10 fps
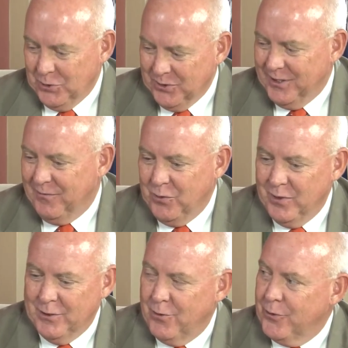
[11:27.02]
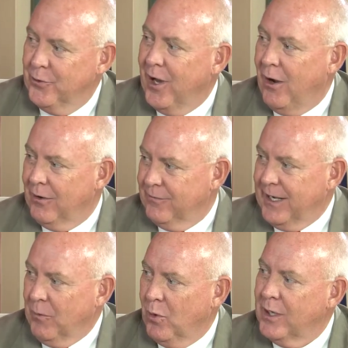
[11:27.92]
tour, if you will, through the Hall of
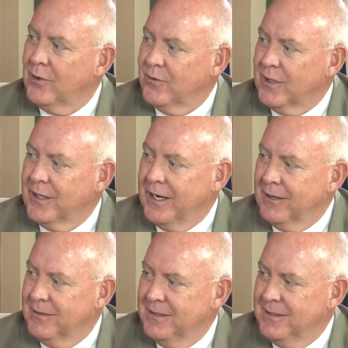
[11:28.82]
Fame. What all's in there?